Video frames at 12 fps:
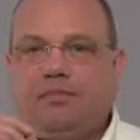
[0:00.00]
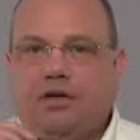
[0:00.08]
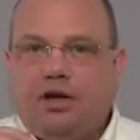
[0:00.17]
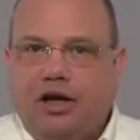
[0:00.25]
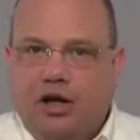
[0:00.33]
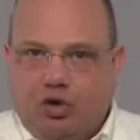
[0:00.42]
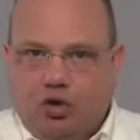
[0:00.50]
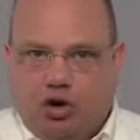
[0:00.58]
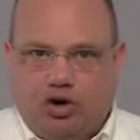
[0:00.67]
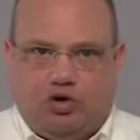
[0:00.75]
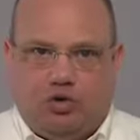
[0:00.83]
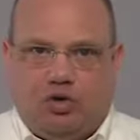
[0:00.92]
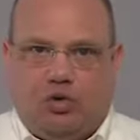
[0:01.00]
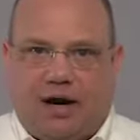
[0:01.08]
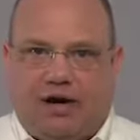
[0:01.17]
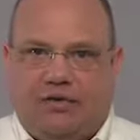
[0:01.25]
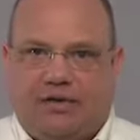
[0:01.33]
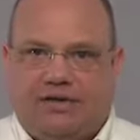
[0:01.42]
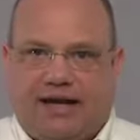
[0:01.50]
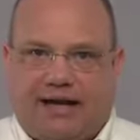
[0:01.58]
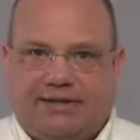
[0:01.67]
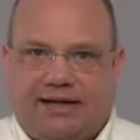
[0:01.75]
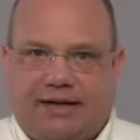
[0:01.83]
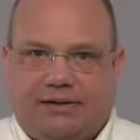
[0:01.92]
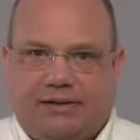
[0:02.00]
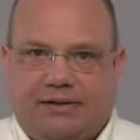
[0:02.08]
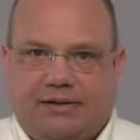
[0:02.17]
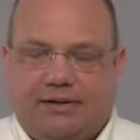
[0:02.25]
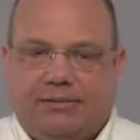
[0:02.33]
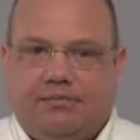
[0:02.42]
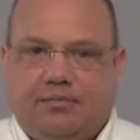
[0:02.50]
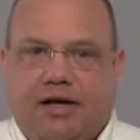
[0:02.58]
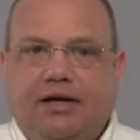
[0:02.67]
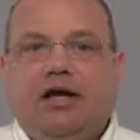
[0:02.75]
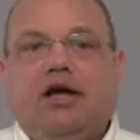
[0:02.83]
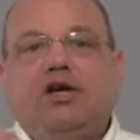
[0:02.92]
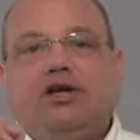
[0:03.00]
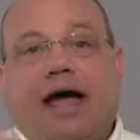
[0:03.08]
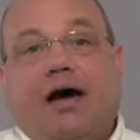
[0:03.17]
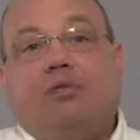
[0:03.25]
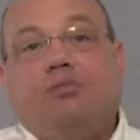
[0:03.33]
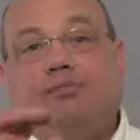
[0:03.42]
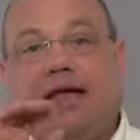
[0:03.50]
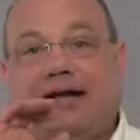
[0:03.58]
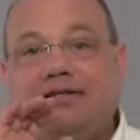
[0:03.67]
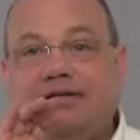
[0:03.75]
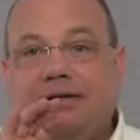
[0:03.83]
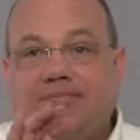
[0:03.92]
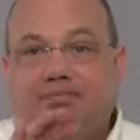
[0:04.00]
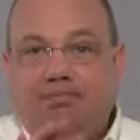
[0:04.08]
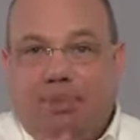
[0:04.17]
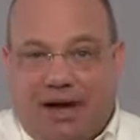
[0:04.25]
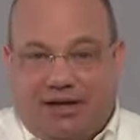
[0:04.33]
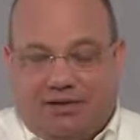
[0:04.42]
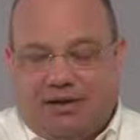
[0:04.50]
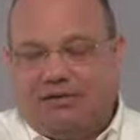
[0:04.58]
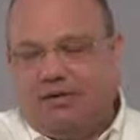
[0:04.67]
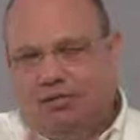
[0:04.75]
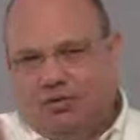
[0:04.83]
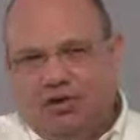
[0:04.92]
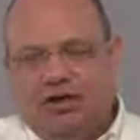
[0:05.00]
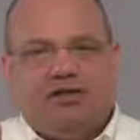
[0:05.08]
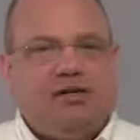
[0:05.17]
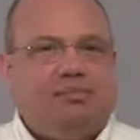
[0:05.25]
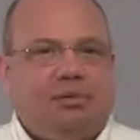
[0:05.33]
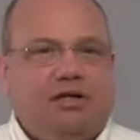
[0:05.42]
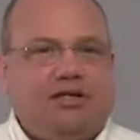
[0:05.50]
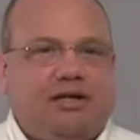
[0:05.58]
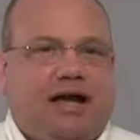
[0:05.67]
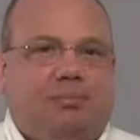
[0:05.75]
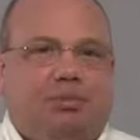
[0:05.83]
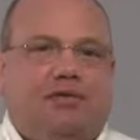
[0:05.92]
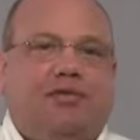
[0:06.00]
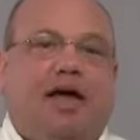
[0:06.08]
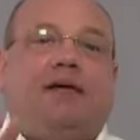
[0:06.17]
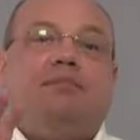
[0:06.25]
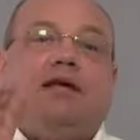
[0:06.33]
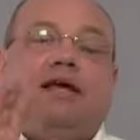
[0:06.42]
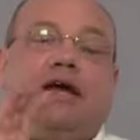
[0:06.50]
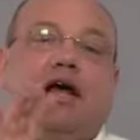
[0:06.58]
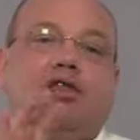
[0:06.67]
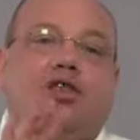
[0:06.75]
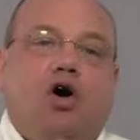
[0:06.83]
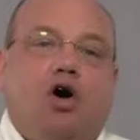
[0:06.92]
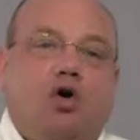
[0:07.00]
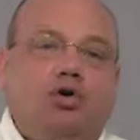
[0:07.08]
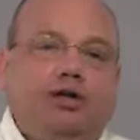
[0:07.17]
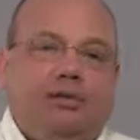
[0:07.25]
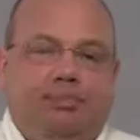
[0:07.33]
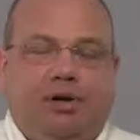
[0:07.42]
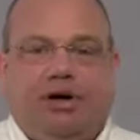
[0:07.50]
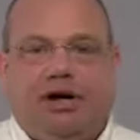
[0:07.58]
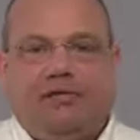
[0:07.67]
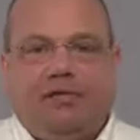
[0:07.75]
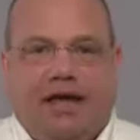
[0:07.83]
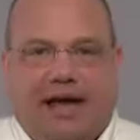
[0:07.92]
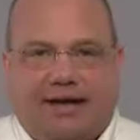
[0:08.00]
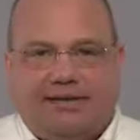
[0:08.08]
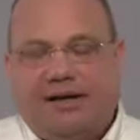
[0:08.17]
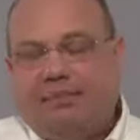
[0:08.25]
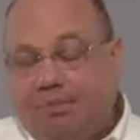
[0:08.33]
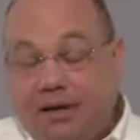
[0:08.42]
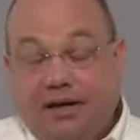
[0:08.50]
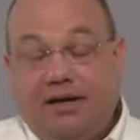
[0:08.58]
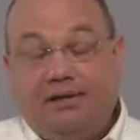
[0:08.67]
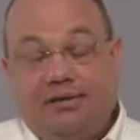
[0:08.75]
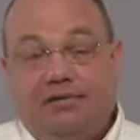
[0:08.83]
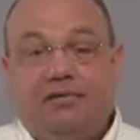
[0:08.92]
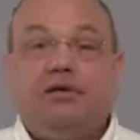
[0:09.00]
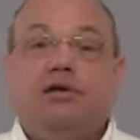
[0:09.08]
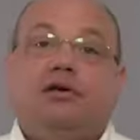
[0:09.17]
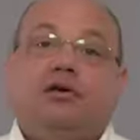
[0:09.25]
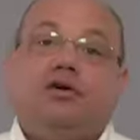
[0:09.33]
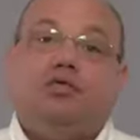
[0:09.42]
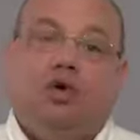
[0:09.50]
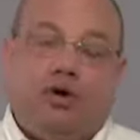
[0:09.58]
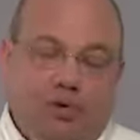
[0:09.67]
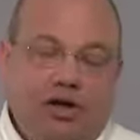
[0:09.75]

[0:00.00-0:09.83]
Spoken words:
in order to acquire this asset. Okay, now that's the basis, and we'll see a simple example of that. The holding period of the asset begins when we